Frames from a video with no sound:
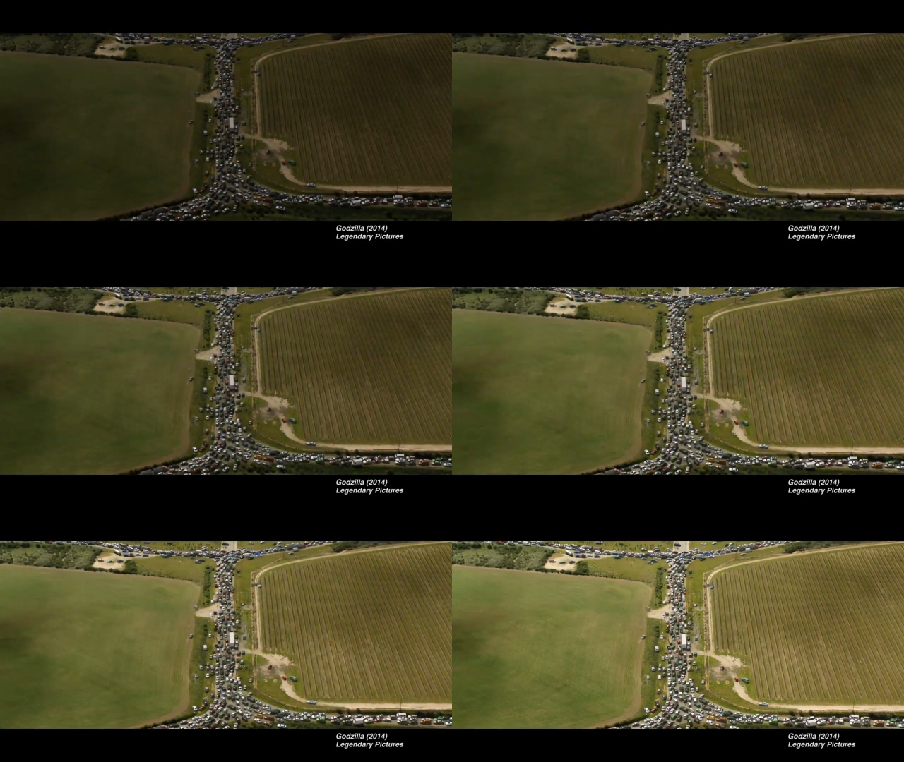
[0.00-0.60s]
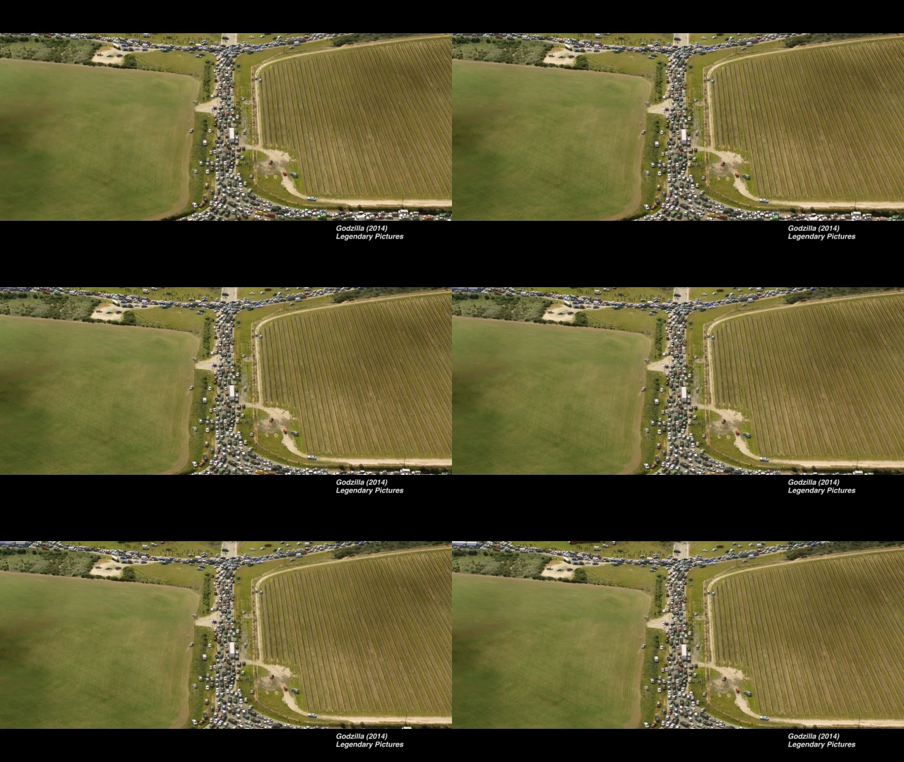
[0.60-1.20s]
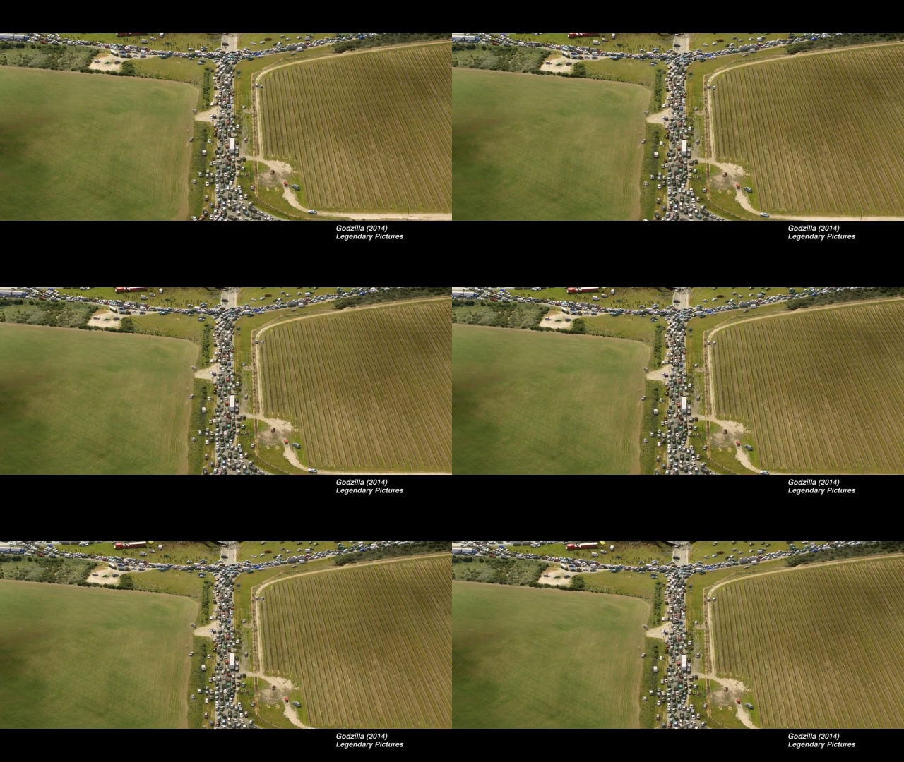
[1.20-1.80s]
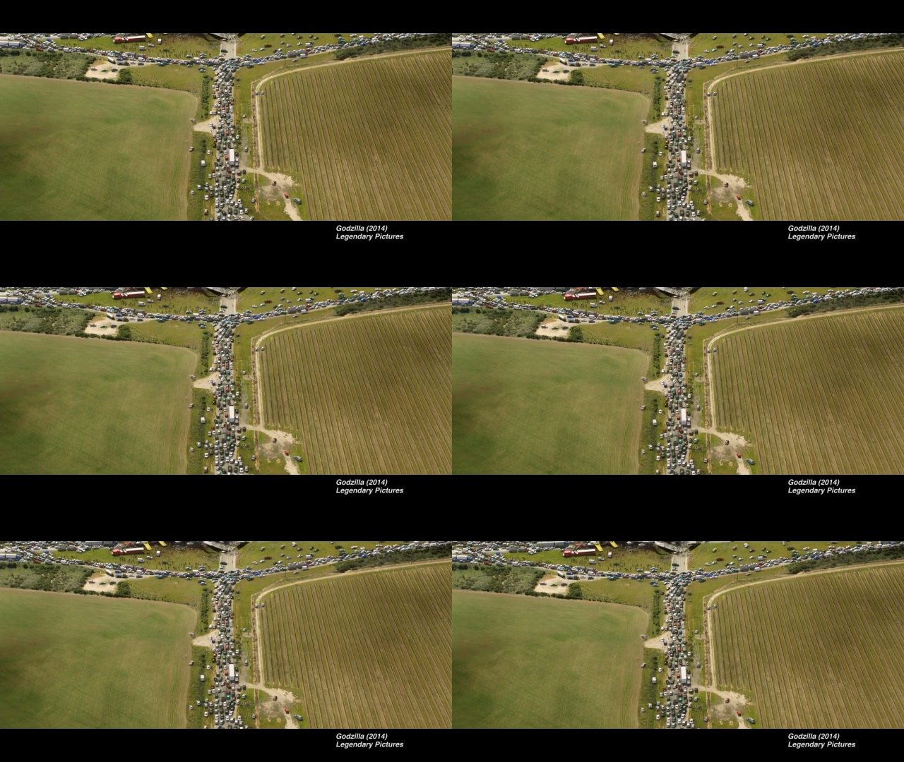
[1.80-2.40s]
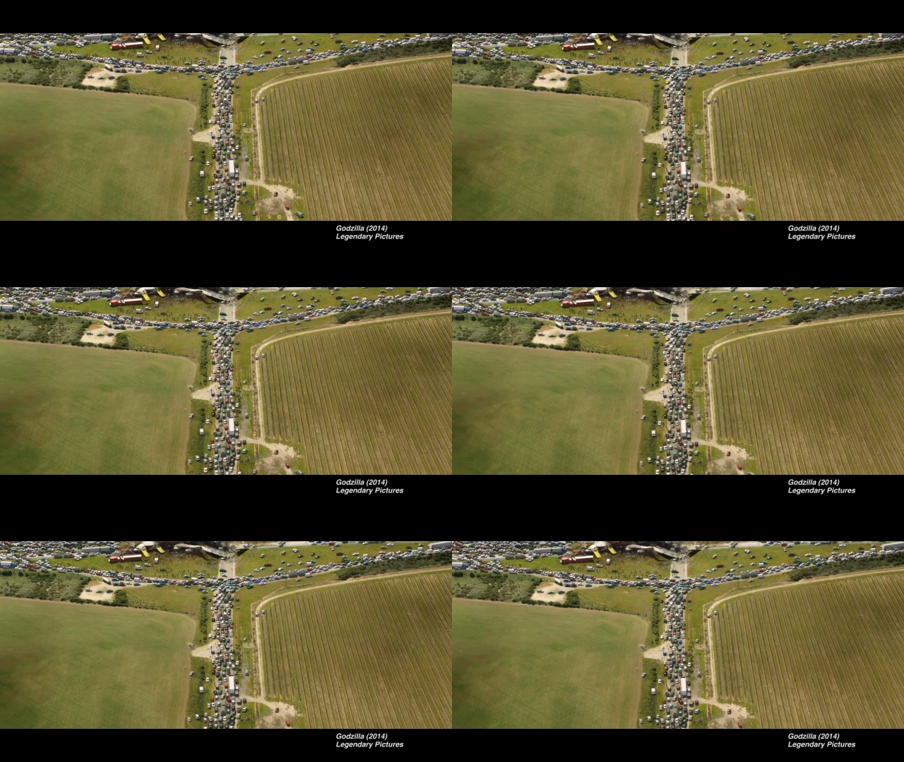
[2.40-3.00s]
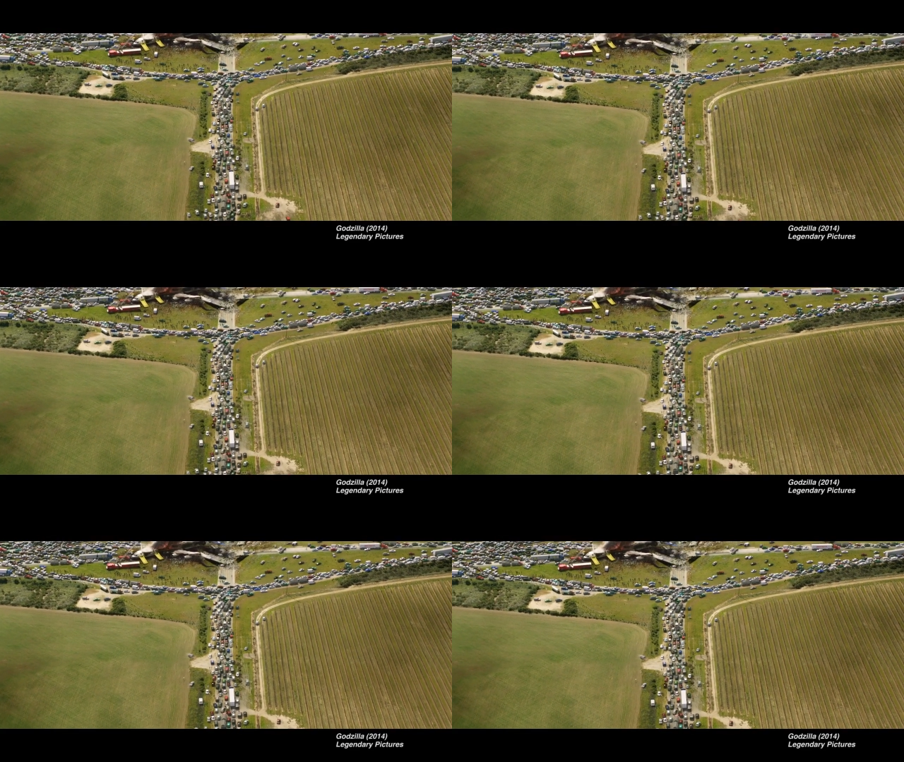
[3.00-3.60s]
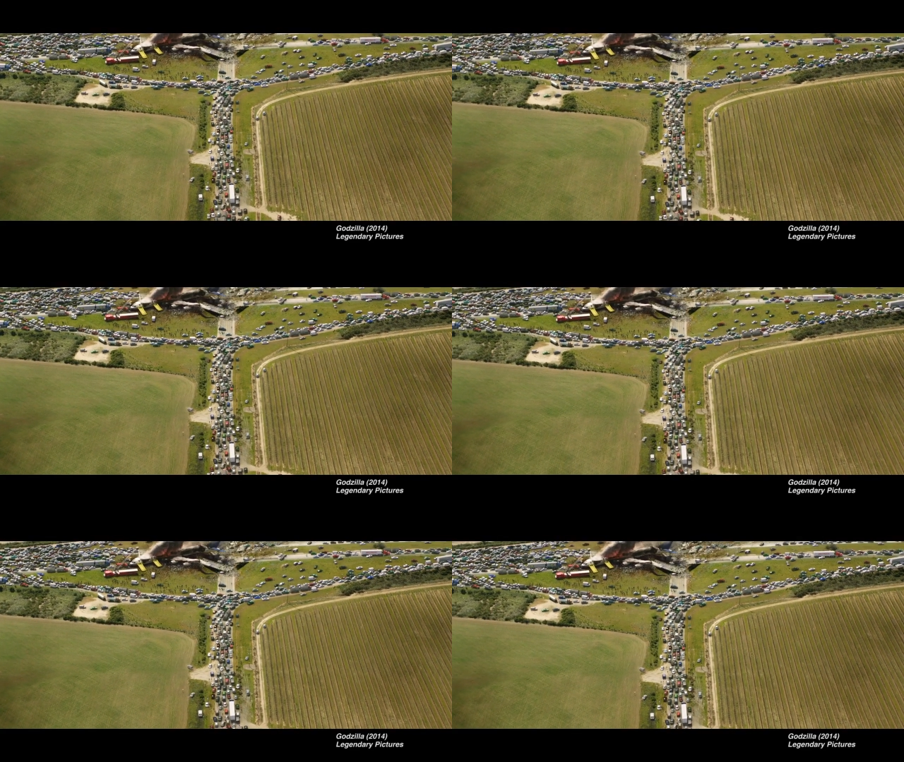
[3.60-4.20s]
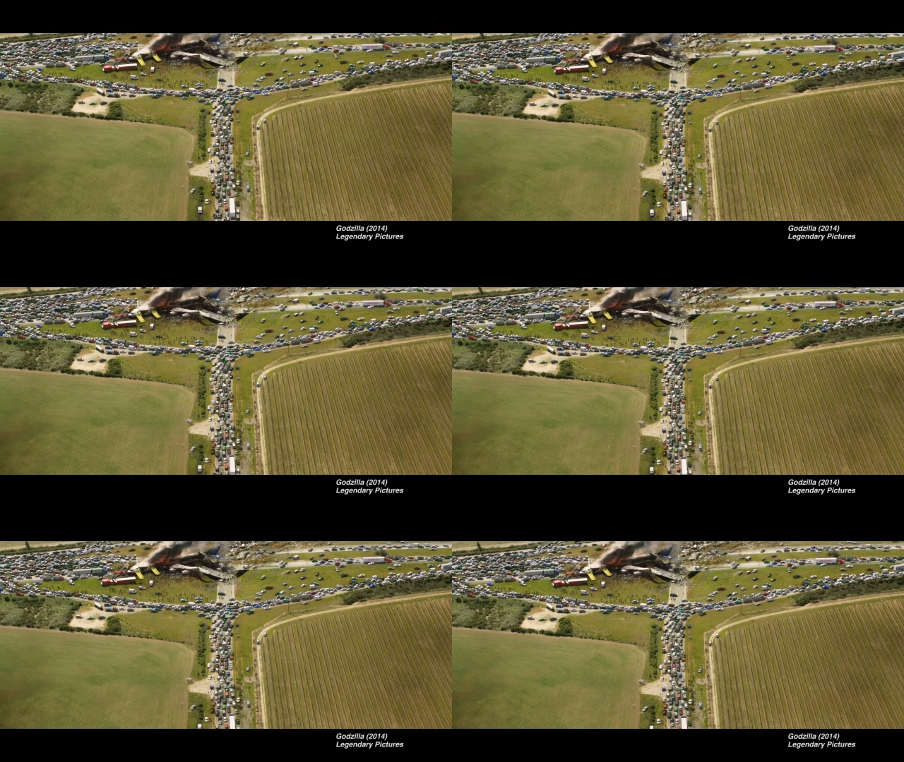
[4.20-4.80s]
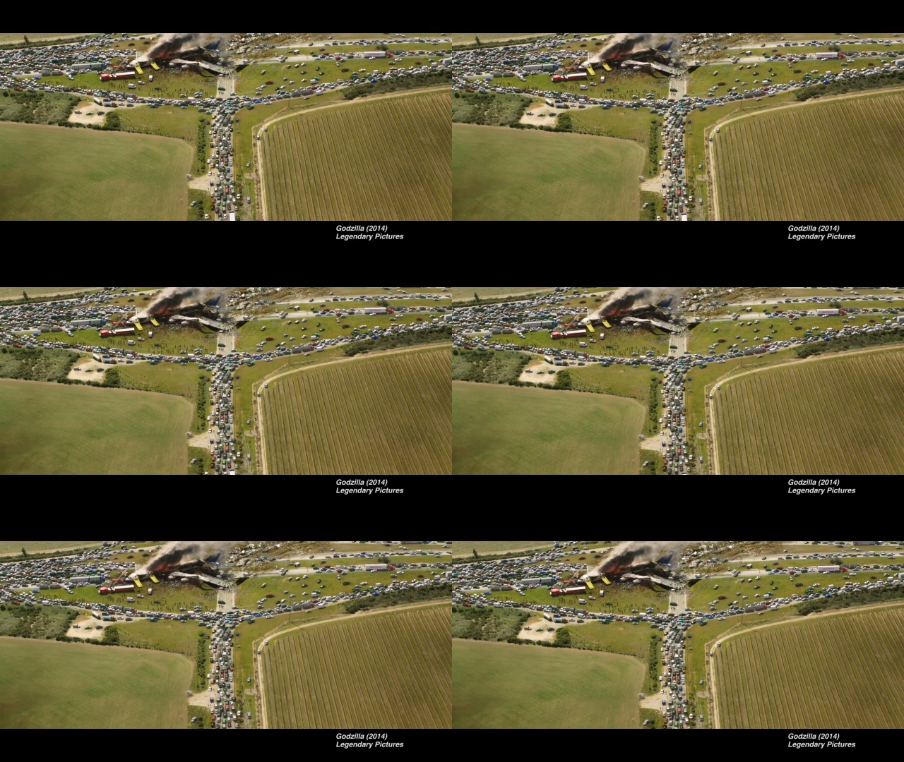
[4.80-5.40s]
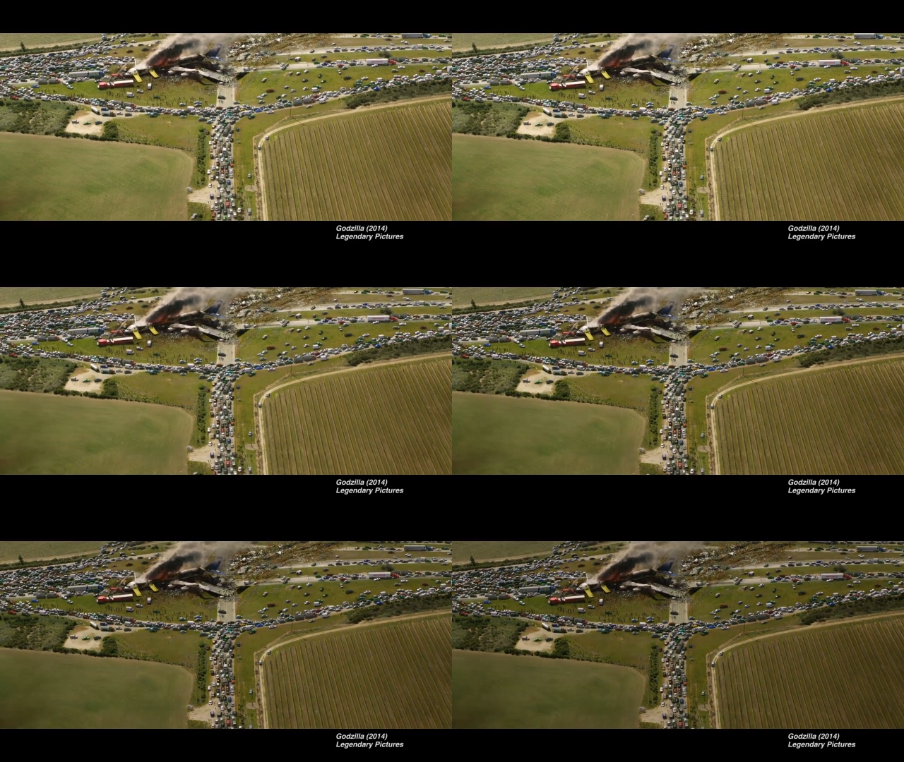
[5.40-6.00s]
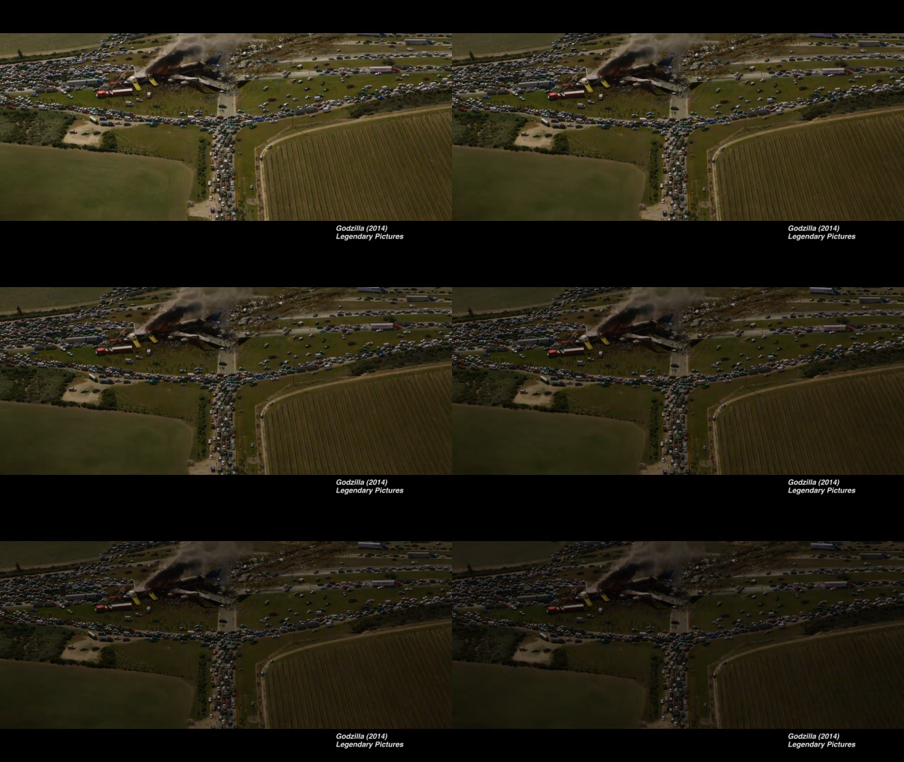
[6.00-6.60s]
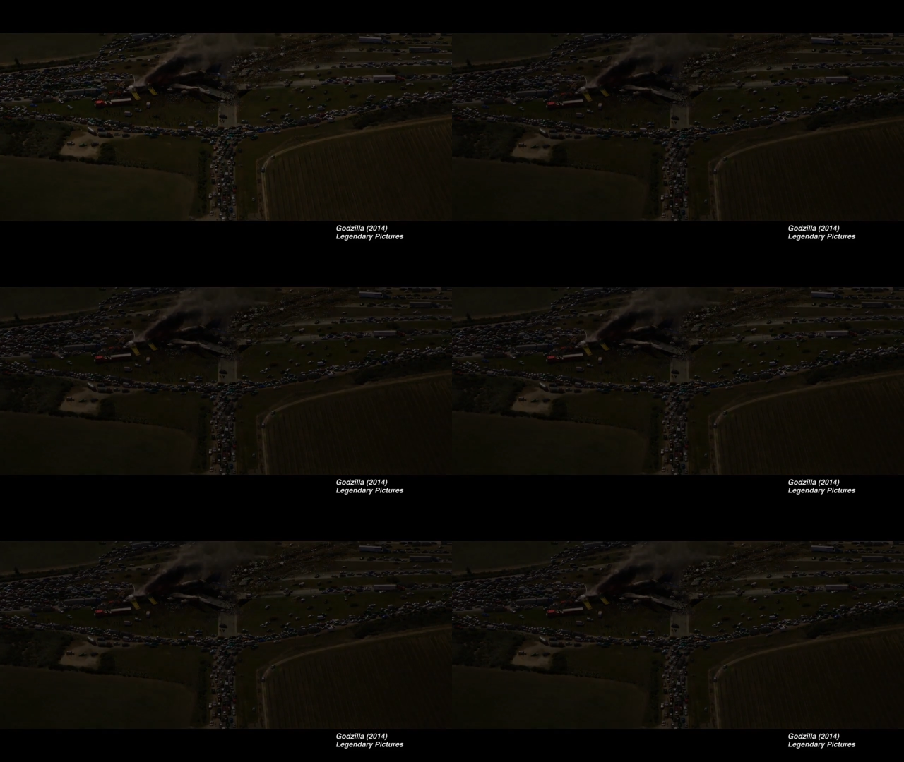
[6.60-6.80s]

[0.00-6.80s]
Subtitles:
[unreadable: no face in view]